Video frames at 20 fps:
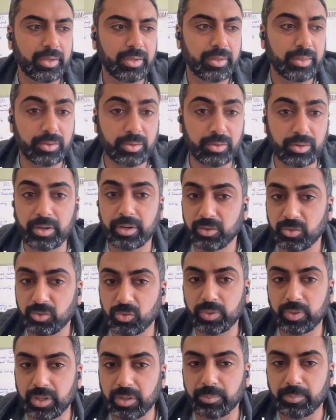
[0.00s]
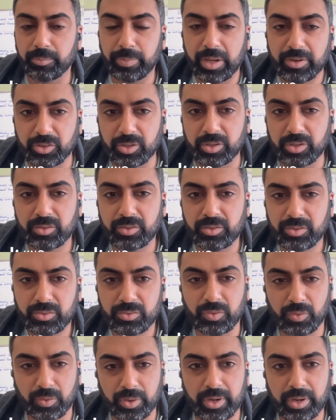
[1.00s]
there is real budget
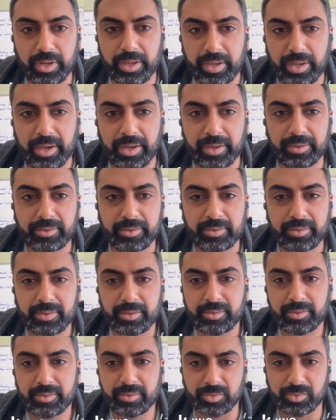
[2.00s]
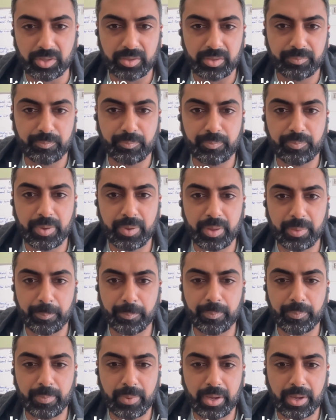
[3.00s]
for AI. There's like,
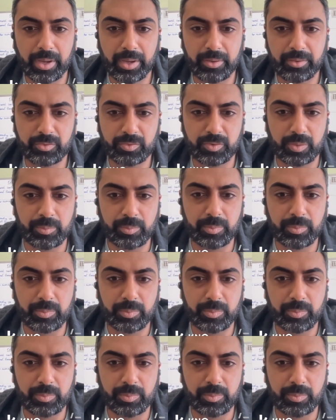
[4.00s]
from a